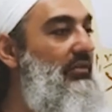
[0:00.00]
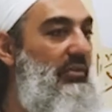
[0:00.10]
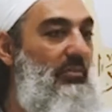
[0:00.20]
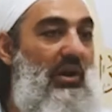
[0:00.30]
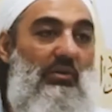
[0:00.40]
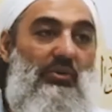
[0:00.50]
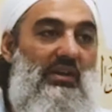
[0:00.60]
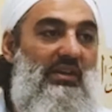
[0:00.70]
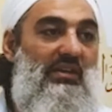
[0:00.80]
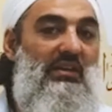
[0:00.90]
From my
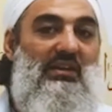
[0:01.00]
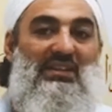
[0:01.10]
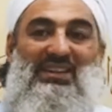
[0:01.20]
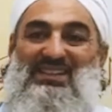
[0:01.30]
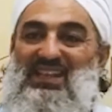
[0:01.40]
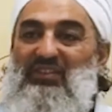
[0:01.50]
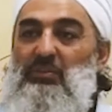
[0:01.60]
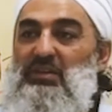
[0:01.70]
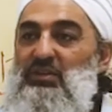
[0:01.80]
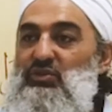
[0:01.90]
reading, there's never
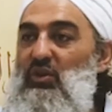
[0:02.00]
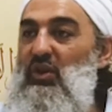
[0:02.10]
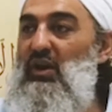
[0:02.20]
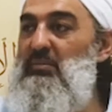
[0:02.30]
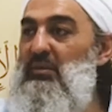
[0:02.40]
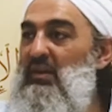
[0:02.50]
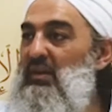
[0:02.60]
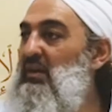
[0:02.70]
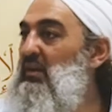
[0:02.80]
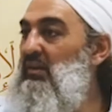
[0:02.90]
been a tribe
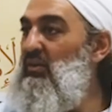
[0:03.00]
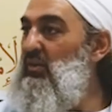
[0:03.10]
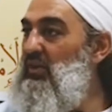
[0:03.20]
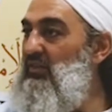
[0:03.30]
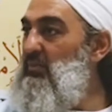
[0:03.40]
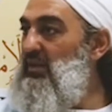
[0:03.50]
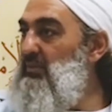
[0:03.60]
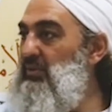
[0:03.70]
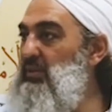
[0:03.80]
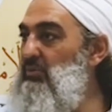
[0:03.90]
or never been
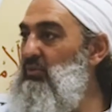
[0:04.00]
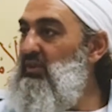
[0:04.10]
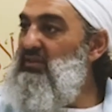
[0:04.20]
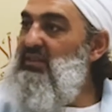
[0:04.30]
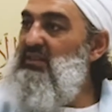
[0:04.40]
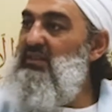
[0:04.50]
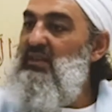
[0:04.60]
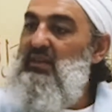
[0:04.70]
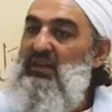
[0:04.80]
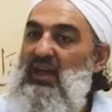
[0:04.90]
a people that didn't
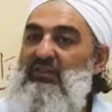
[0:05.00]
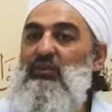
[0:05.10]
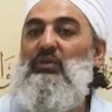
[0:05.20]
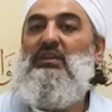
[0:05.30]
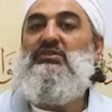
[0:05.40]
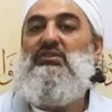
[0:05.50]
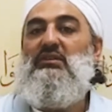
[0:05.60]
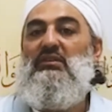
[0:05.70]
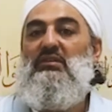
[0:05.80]
have a religion,